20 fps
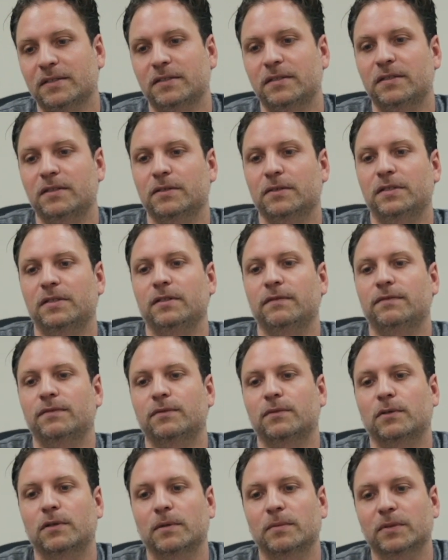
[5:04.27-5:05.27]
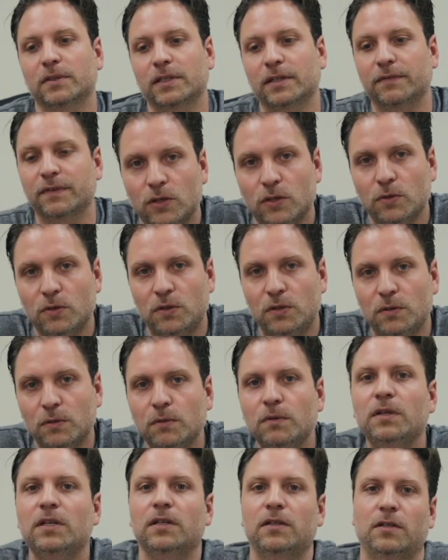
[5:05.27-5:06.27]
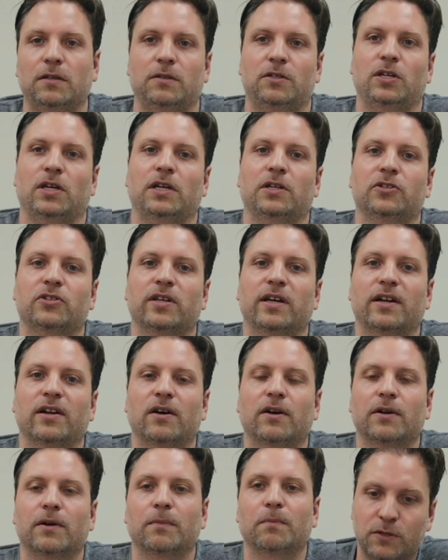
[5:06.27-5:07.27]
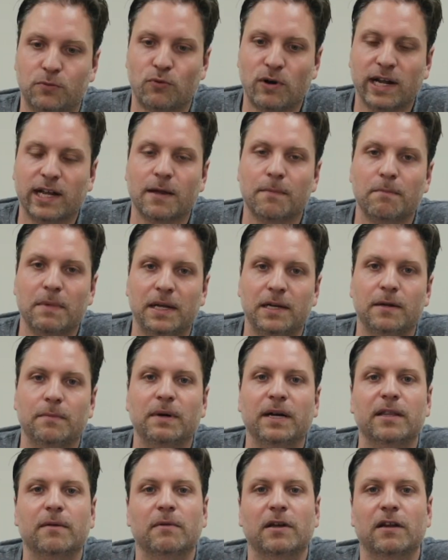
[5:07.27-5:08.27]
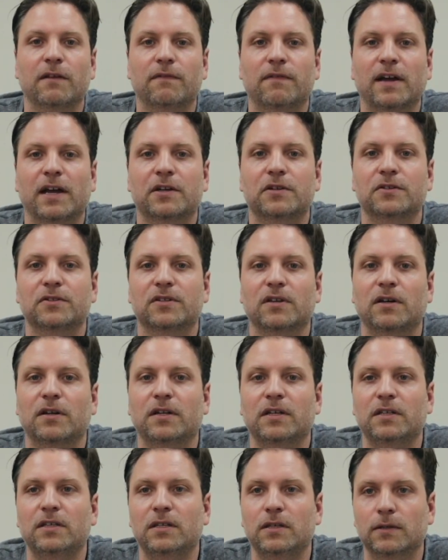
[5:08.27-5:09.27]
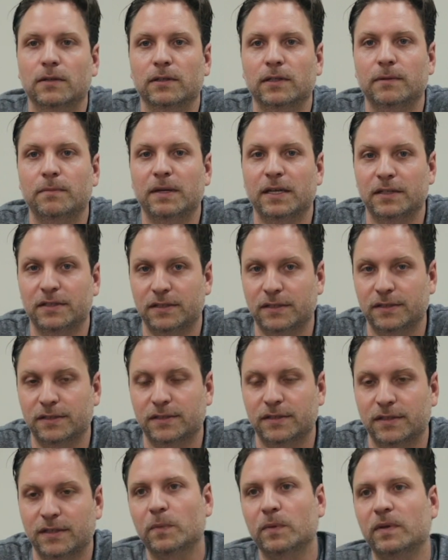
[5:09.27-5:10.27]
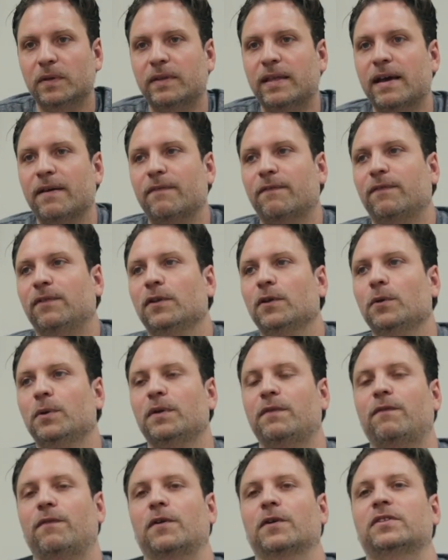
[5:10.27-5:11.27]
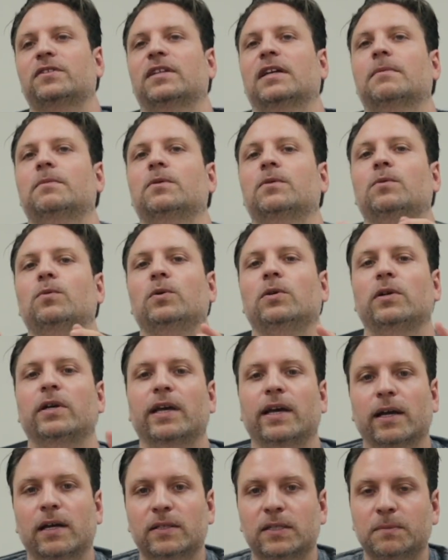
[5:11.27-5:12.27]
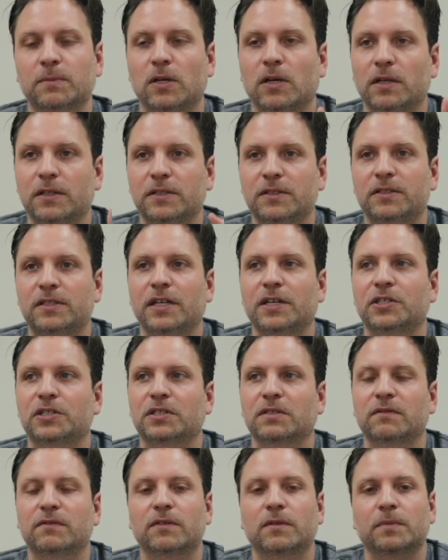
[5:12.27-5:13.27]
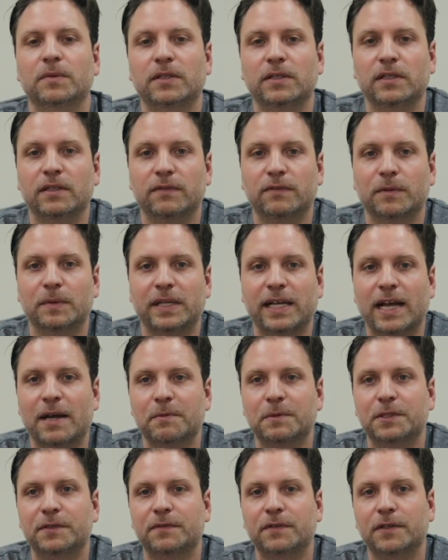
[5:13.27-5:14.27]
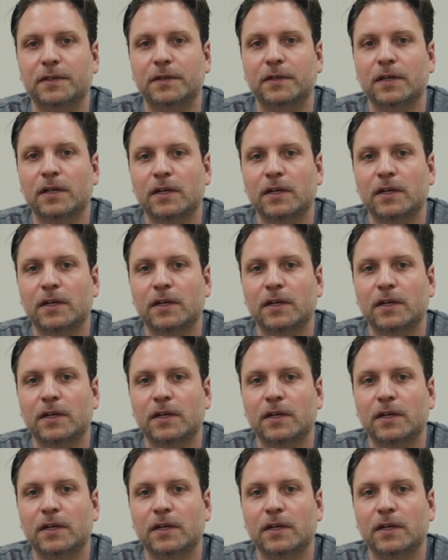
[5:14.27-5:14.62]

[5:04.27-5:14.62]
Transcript: the DOT4, I believe, you do need to change that it's recommended by the manufacturers on a yearly basis. That fluid, for example, will get some condensation from the atmosphere.